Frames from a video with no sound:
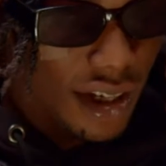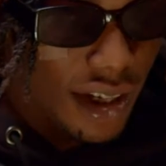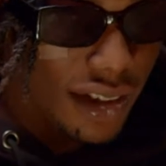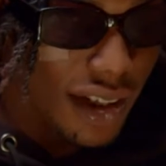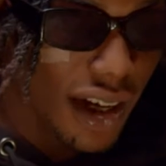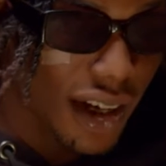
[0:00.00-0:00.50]

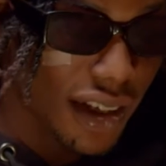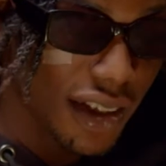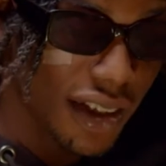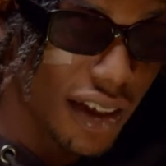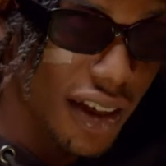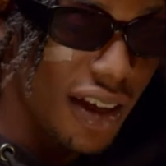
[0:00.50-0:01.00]
and
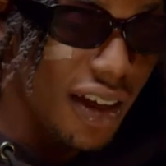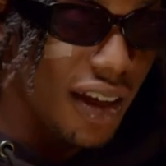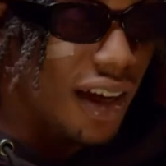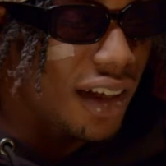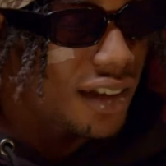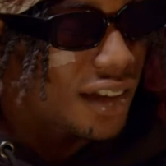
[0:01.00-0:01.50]

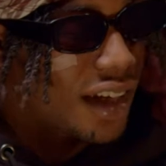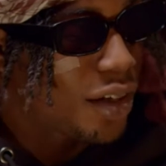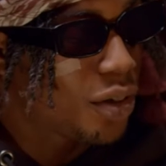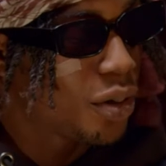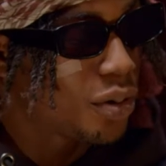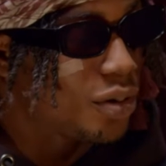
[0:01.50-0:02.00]
I think I
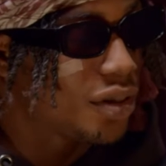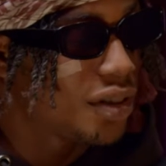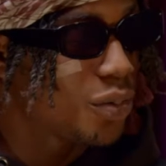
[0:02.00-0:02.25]
go good